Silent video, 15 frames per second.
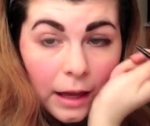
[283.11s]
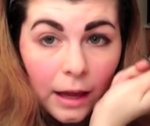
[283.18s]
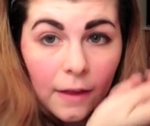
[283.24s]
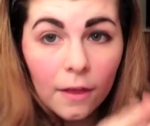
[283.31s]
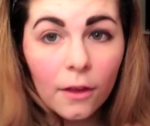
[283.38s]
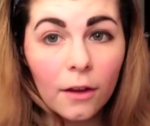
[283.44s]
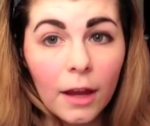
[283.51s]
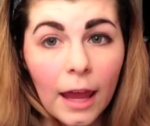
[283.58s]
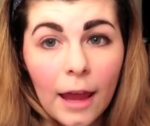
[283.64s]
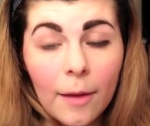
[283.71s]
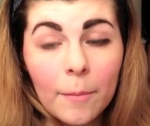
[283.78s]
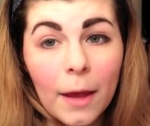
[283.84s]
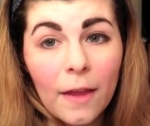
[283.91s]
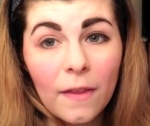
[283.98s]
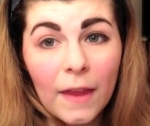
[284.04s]
in the
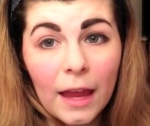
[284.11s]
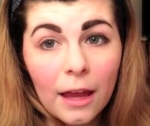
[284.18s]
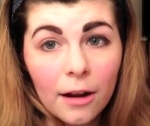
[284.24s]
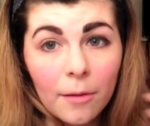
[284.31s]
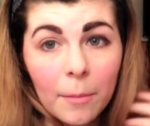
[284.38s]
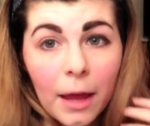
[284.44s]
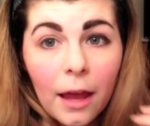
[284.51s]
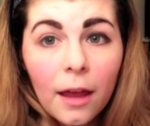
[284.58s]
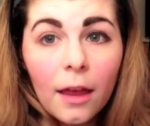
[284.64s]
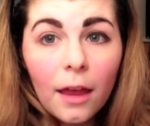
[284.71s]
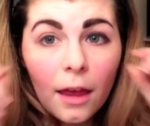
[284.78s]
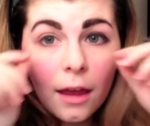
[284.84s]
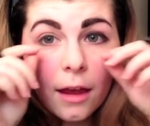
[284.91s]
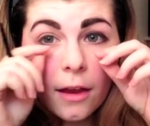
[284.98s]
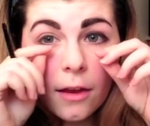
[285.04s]
game and the anime,
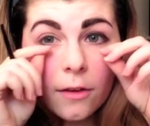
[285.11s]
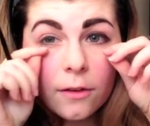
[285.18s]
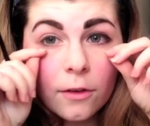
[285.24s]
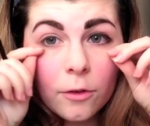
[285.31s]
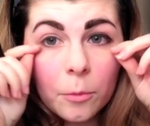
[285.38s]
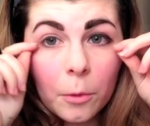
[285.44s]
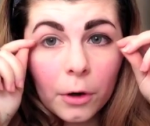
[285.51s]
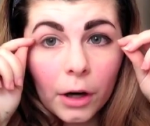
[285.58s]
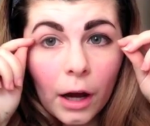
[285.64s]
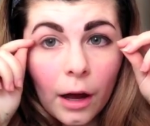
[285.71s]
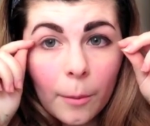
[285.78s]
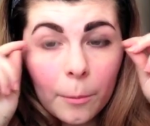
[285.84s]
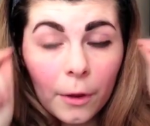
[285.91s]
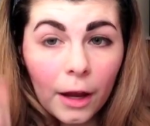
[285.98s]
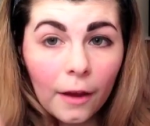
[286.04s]
is it's more
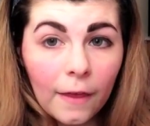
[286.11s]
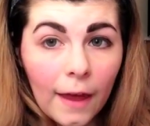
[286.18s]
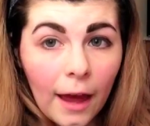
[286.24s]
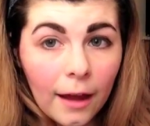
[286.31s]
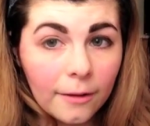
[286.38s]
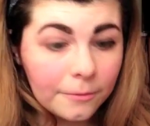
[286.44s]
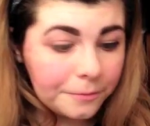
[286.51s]
up like that.